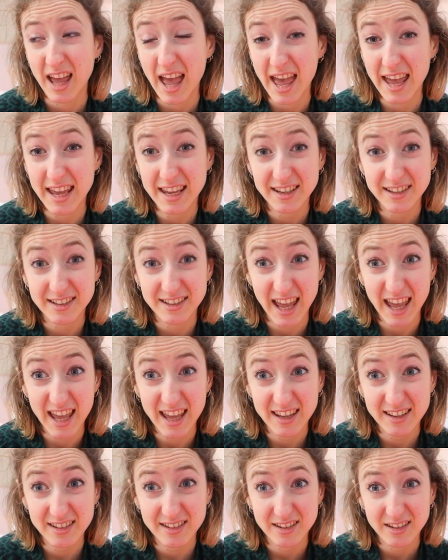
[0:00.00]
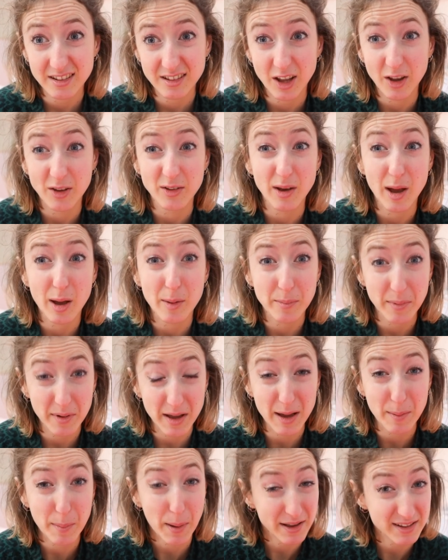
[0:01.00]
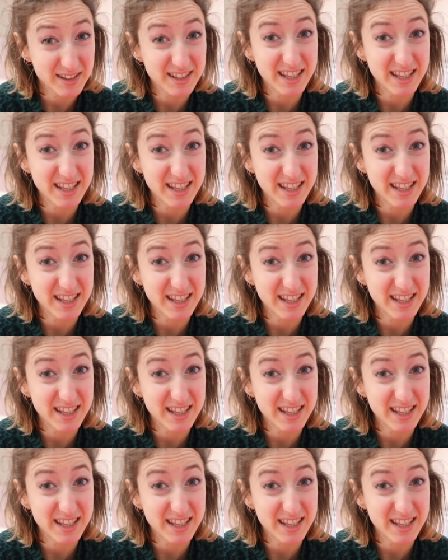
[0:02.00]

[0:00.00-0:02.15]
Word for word: eight days, no, about